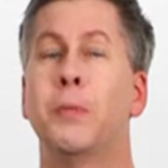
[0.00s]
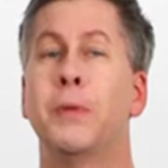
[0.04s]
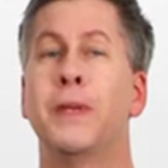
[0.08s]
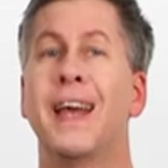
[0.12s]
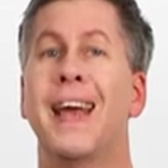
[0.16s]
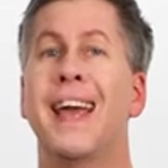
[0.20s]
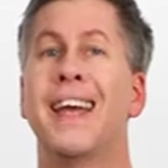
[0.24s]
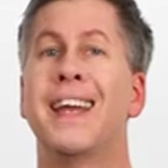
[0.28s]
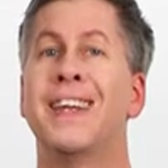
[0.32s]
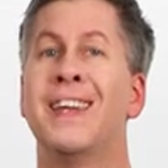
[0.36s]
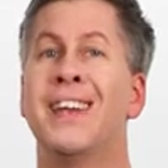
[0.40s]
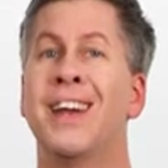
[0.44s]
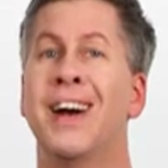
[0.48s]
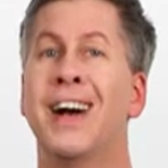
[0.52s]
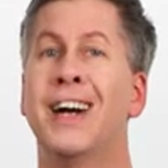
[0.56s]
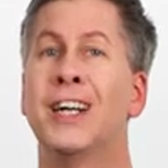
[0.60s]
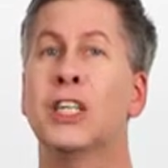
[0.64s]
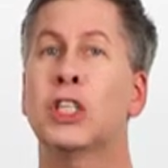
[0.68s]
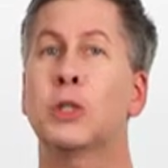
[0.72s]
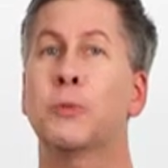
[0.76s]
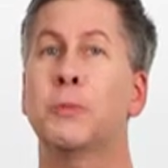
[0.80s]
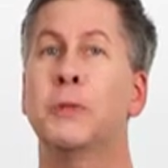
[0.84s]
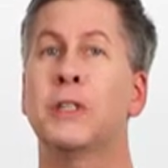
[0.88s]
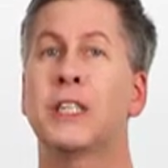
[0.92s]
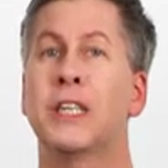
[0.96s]
to be a
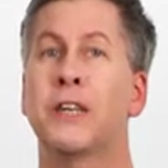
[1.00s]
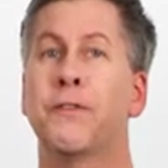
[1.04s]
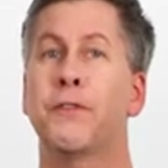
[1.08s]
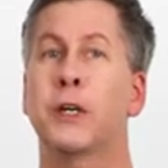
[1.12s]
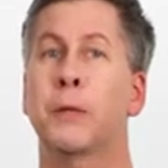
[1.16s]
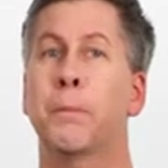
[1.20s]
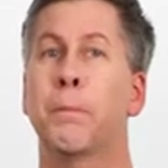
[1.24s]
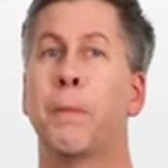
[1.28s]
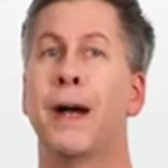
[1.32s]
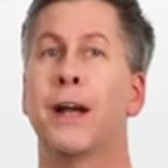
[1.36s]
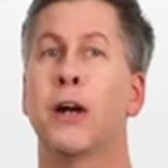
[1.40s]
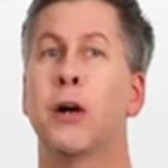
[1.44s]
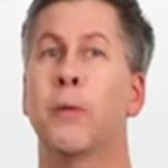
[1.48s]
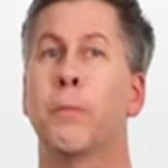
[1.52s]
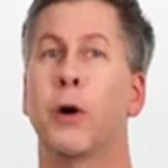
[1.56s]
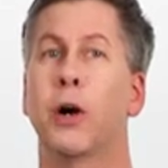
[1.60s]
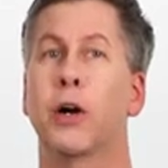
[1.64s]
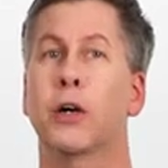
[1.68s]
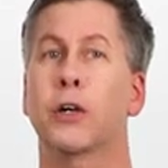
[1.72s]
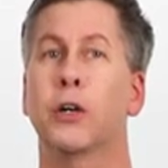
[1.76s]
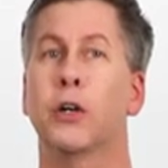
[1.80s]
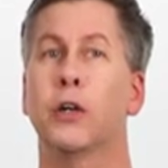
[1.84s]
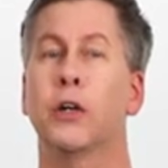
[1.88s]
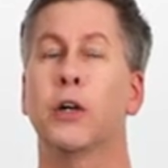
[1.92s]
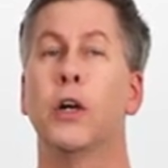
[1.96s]
nonspecific
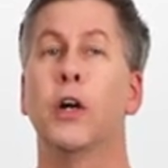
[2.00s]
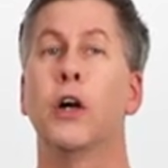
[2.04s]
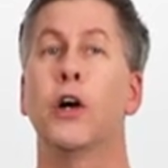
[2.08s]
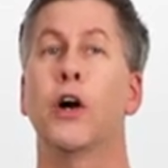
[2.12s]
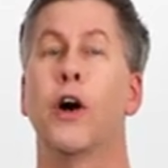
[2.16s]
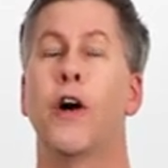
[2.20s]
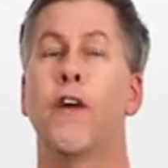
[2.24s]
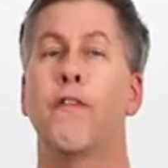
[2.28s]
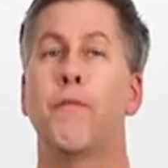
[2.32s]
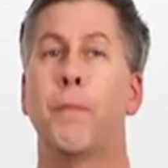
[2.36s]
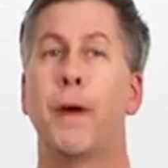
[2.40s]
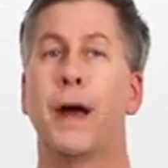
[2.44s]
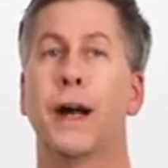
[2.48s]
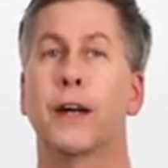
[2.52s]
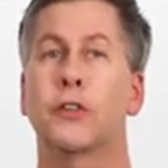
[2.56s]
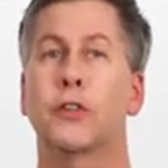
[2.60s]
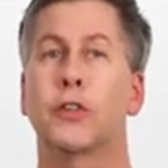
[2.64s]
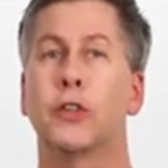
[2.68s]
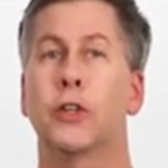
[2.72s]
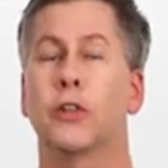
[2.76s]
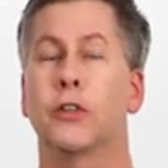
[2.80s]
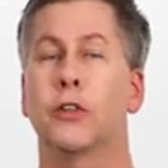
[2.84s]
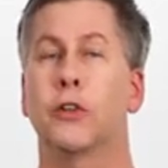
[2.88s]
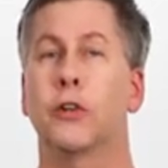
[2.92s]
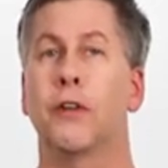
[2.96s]
biomarker of
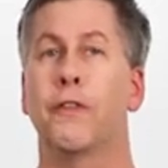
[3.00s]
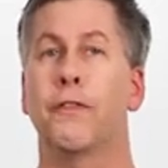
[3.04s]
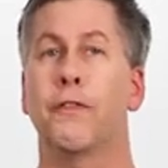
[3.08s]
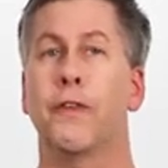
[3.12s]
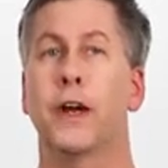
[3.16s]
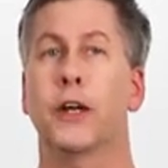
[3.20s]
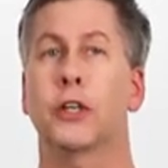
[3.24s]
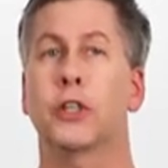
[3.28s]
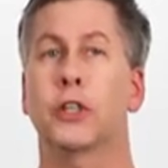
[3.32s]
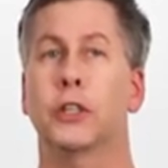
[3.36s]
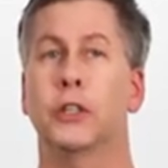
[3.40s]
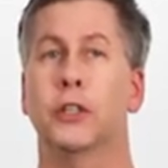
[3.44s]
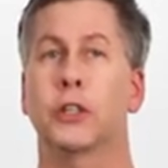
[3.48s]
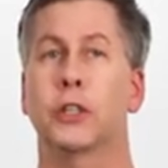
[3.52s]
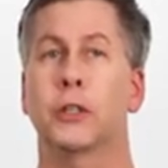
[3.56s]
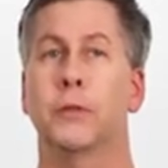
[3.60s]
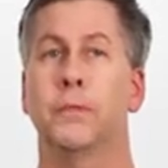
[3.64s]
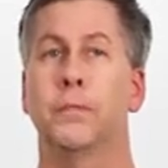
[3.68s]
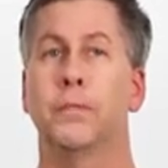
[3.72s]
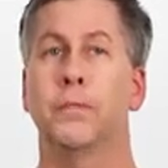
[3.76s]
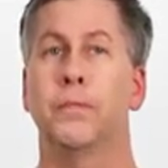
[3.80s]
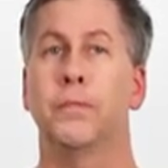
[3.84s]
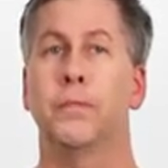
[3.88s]
bacterial infections.